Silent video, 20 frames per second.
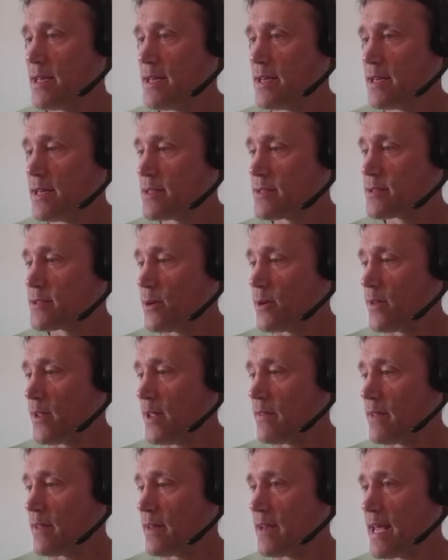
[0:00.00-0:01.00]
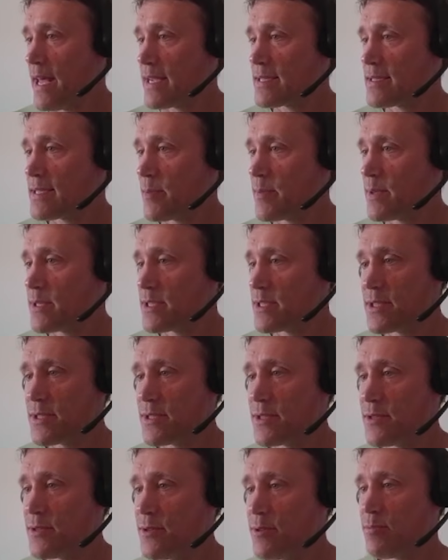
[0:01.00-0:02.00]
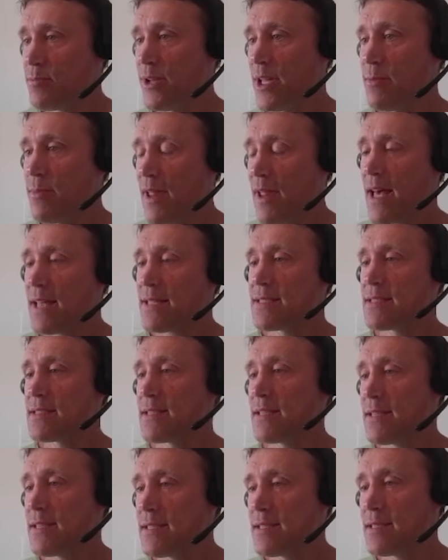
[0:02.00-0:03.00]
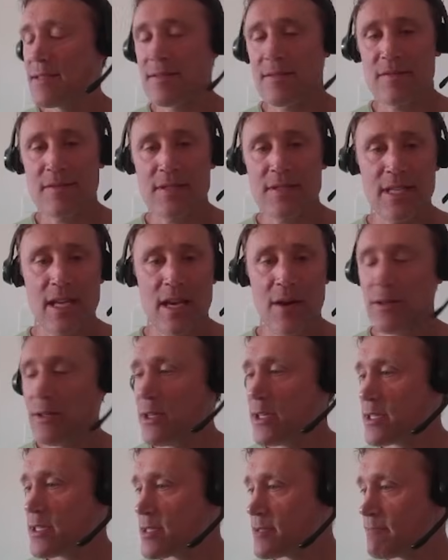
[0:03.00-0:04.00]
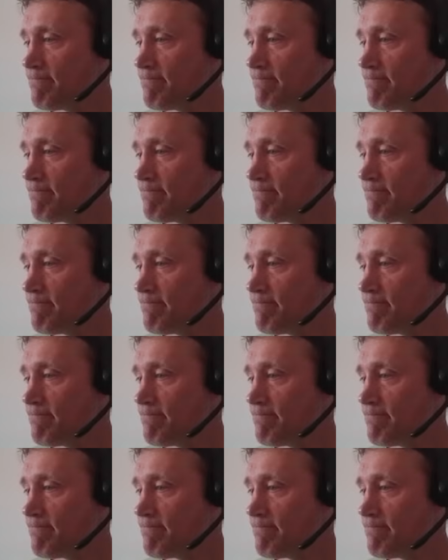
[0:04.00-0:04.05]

So then the next step is just to play blasts and see how it looks.